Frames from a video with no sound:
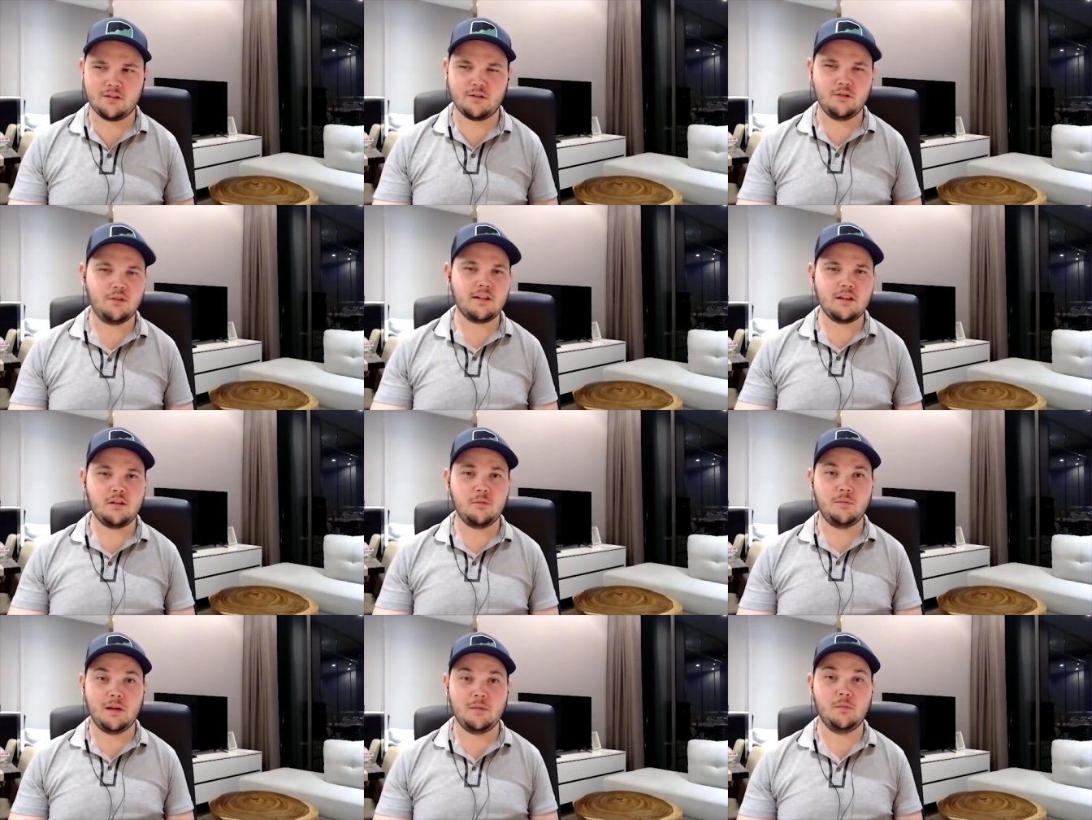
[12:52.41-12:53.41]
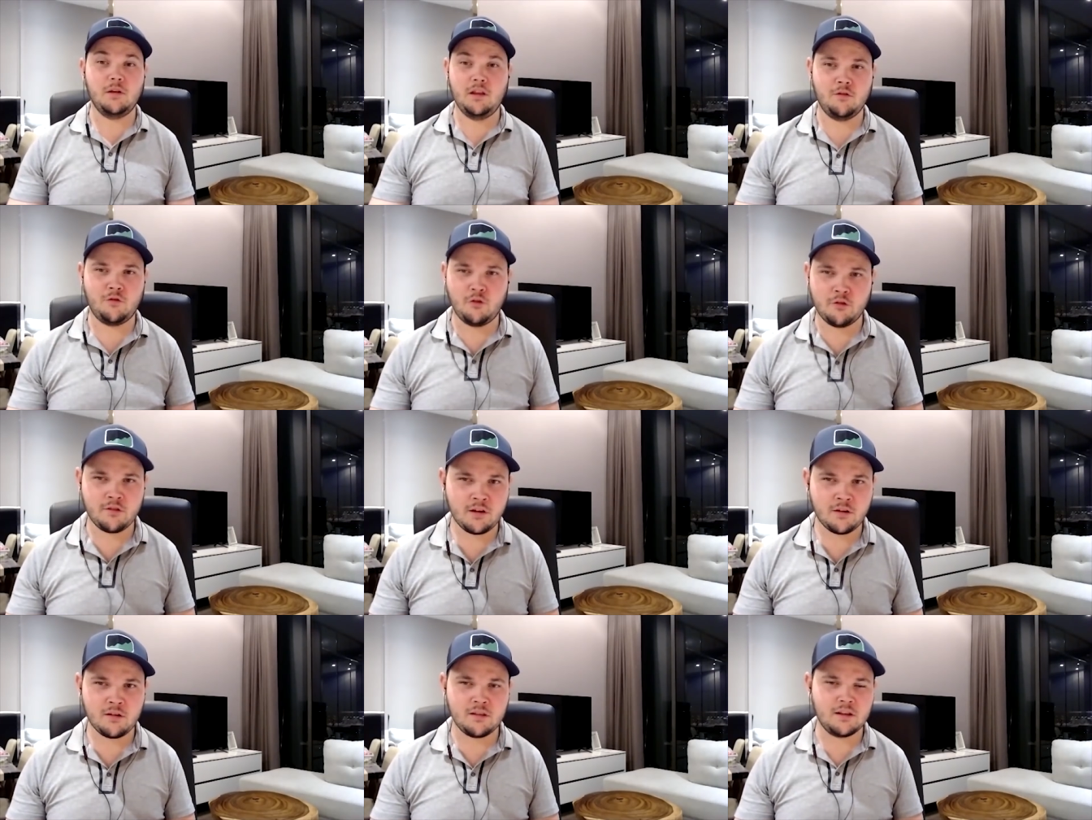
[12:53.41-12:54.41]
So you said you made money in the first
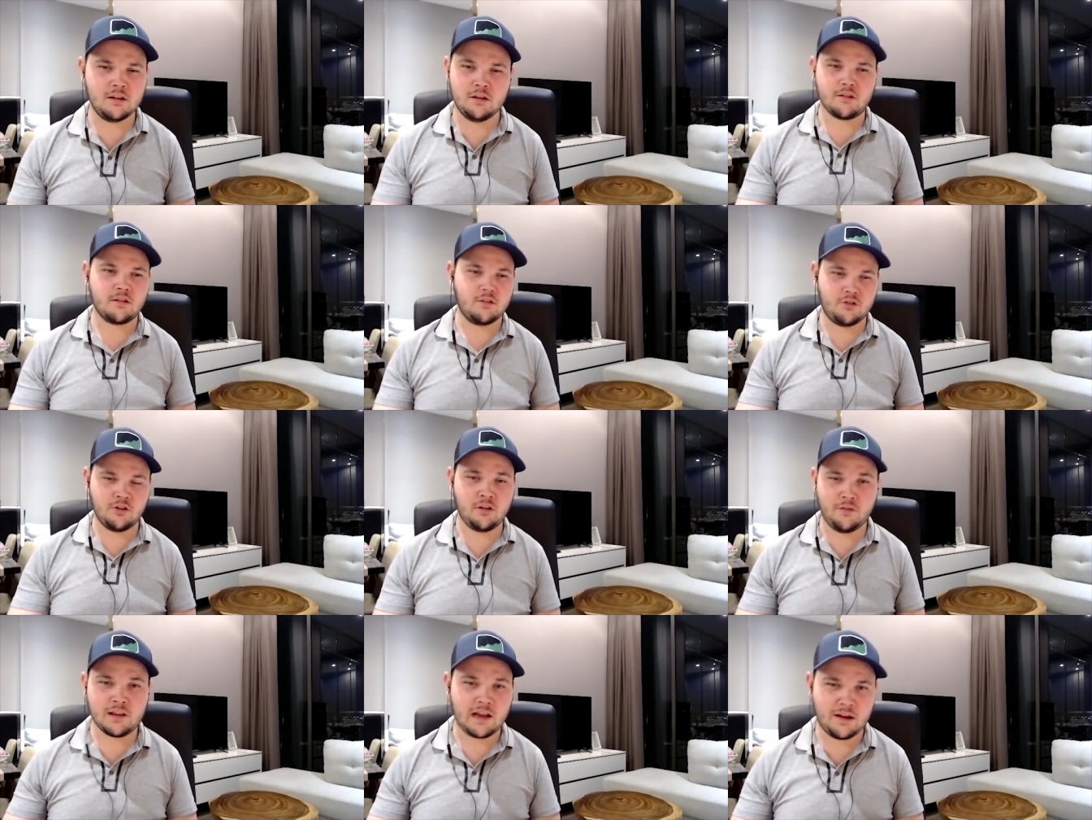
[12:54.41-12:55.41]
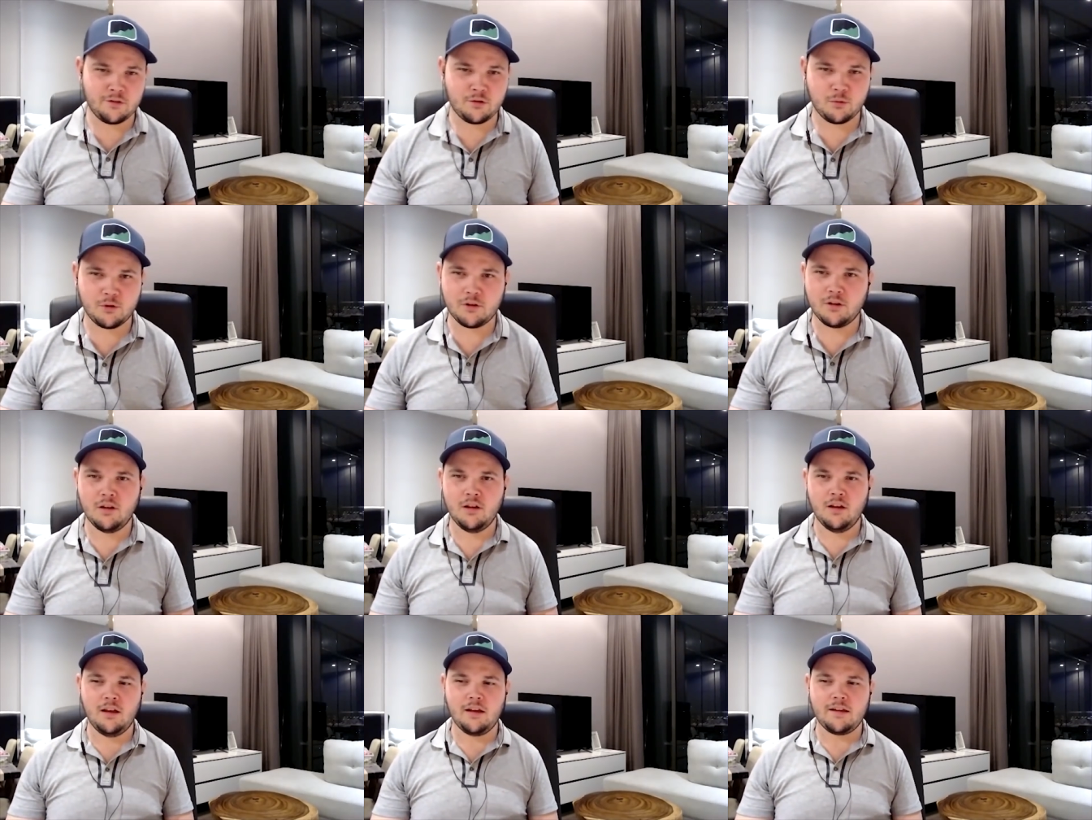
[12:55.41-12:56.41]
year and then lost a chunk of it afterward.
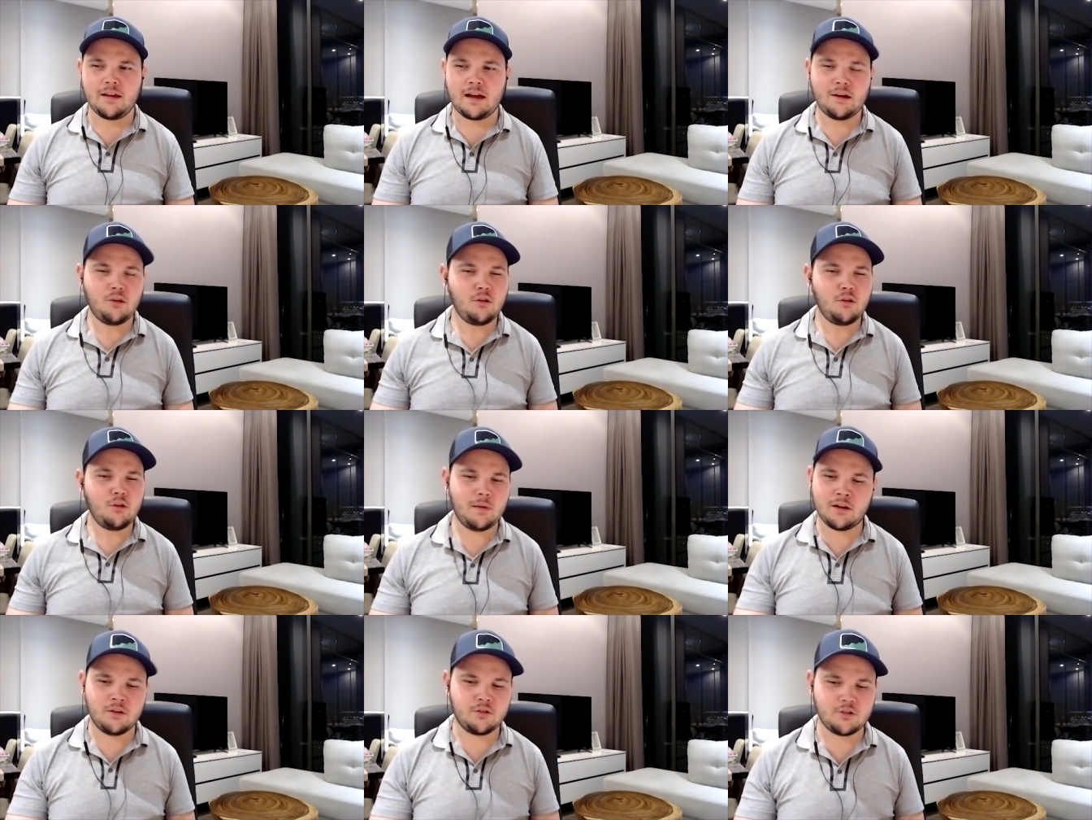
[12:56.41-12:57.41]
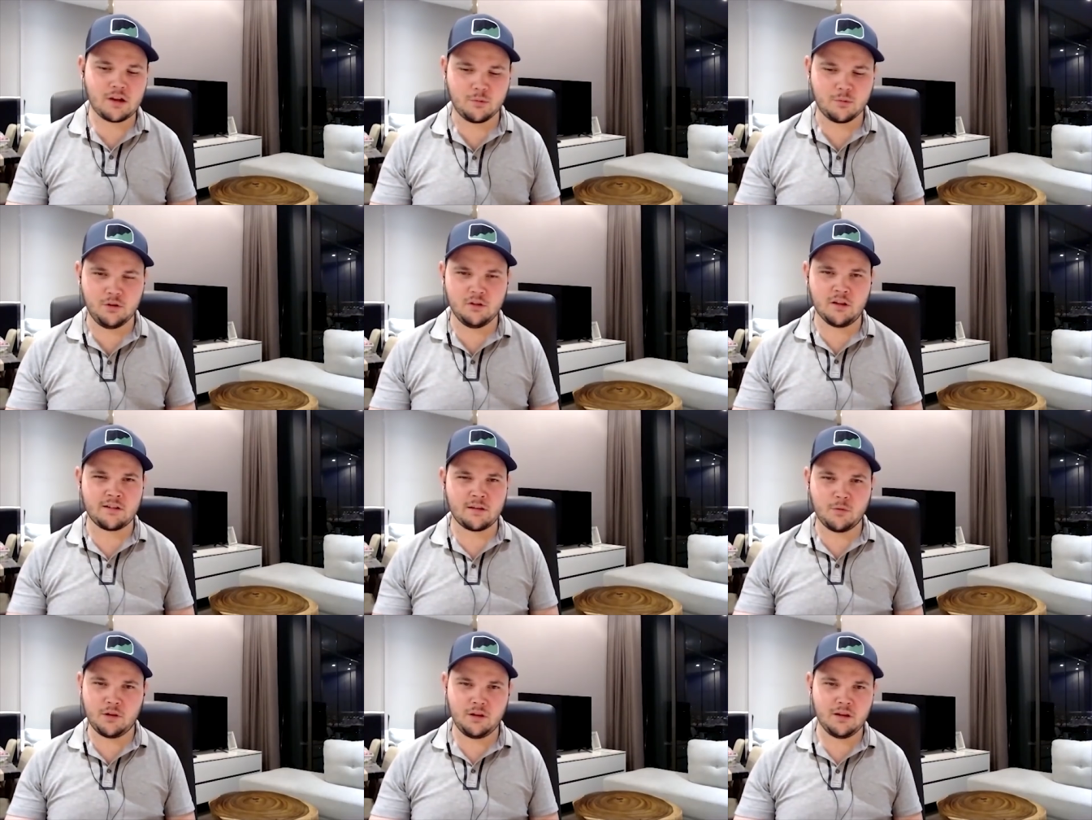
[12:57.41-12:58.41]
How did you get back on track when you lost
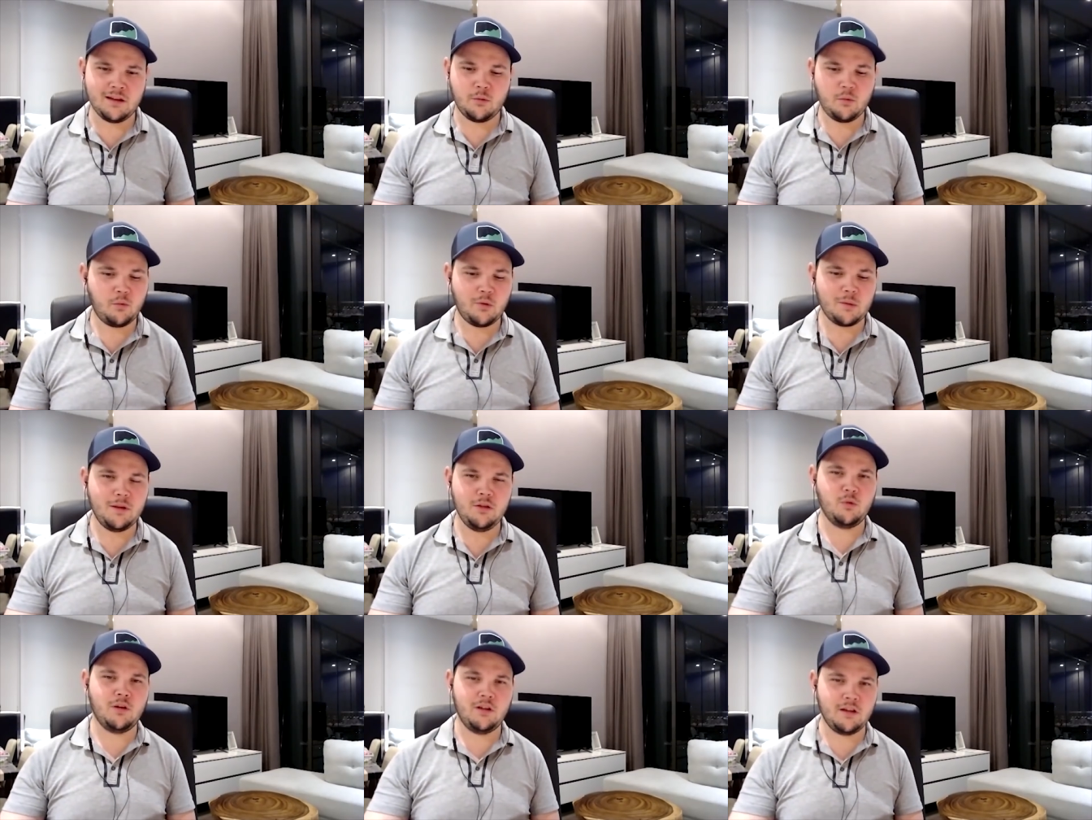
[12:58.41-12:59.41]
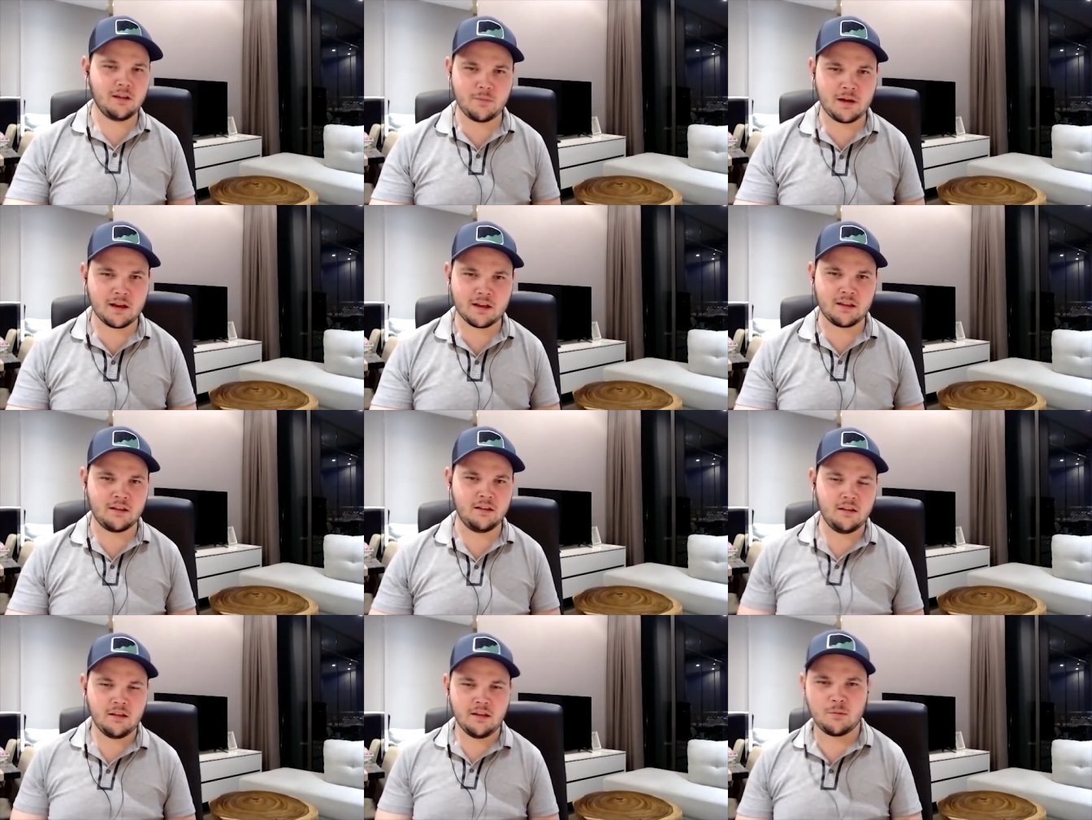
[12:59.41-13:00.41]
that money? What made you want to get back
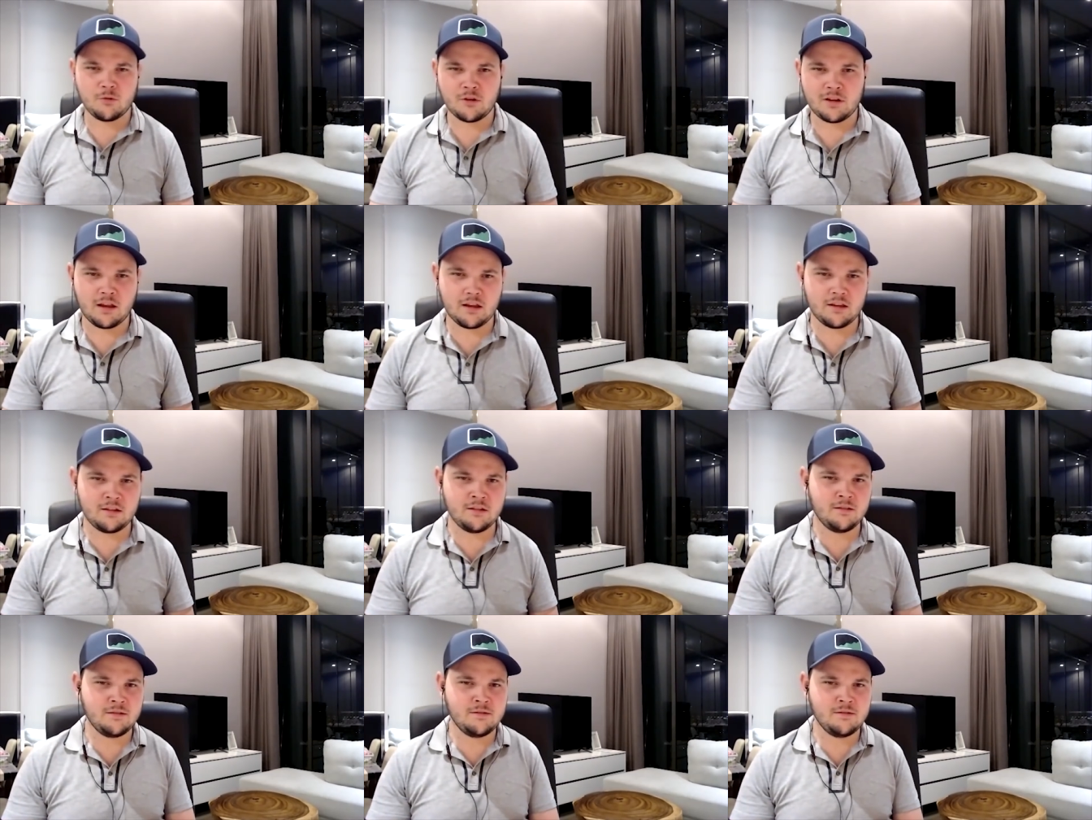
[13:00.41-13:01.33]
and keep trading again?